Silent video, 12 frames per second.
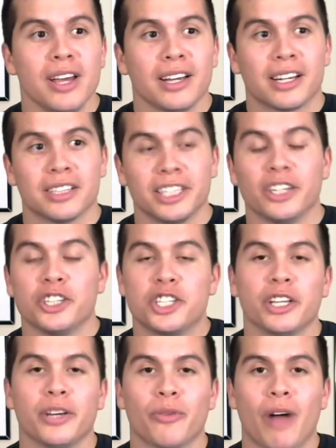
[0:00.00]
because in her
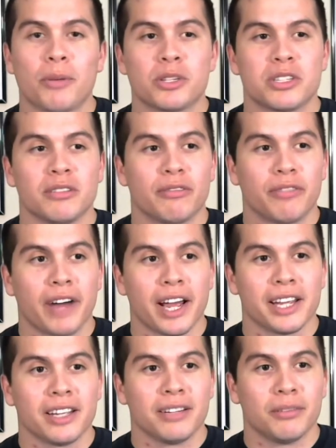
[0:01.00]
Jillian Robertson
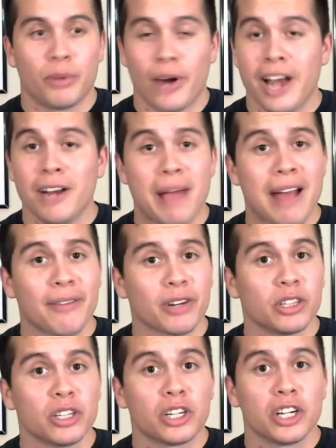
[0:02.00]
fight, Miranda Maverick
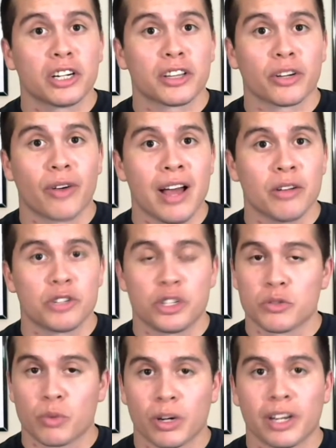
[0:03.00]
looked good on the ground. She
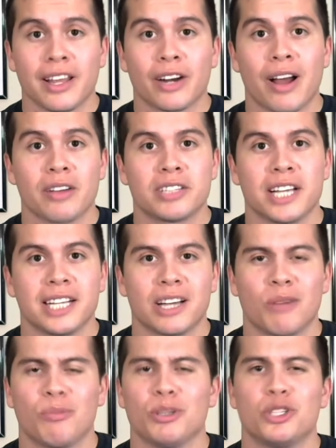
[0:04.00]
was working that ground
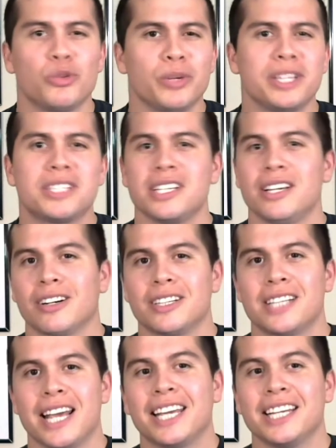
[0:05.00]
takedown, but do we see her
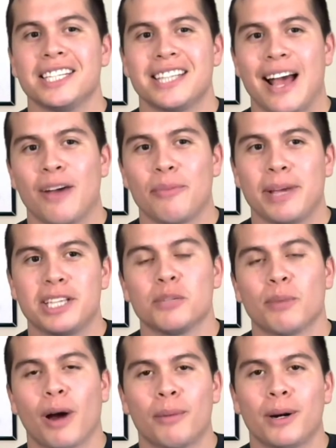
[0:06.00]
taking down Maycee
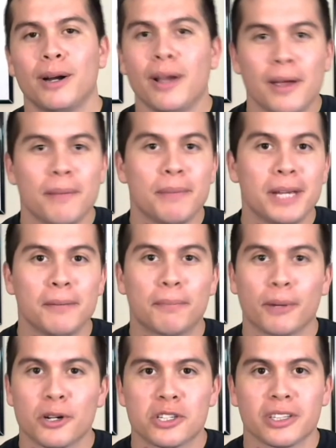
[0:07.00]
Barber? Me
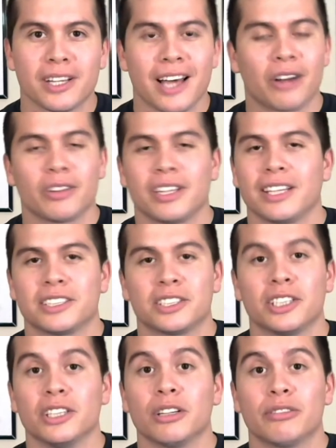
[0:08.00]
personally, I don't think that's
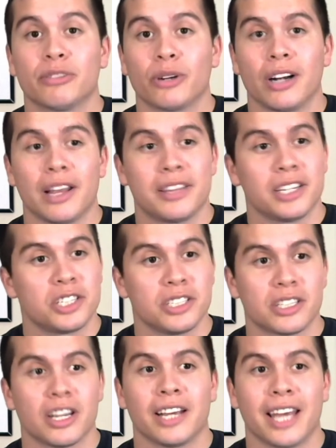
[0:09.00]
a good look for her. I think
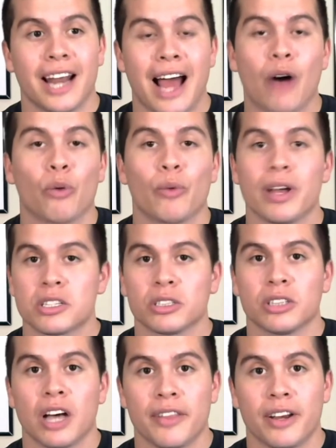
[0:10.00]
she's going to get out
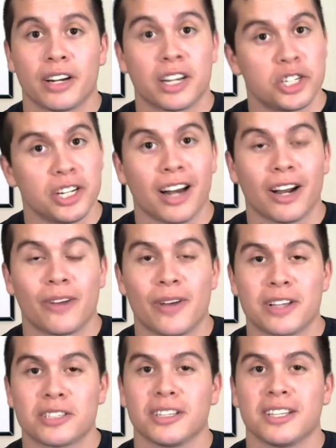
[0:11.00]
wrestled on there because she got out
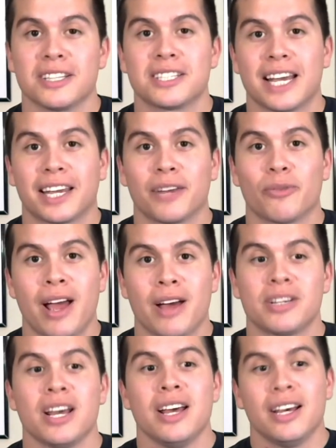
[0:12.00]
wrestled in the second
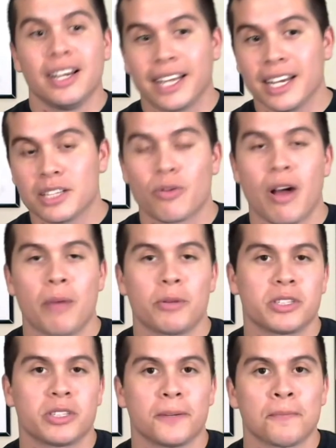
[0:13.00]
round against
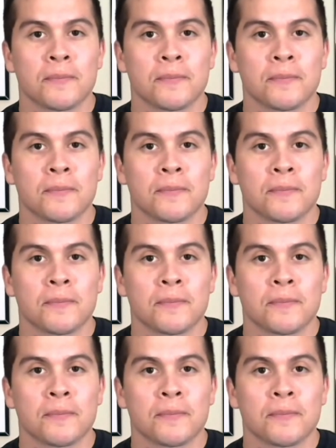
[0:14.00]
Robertson.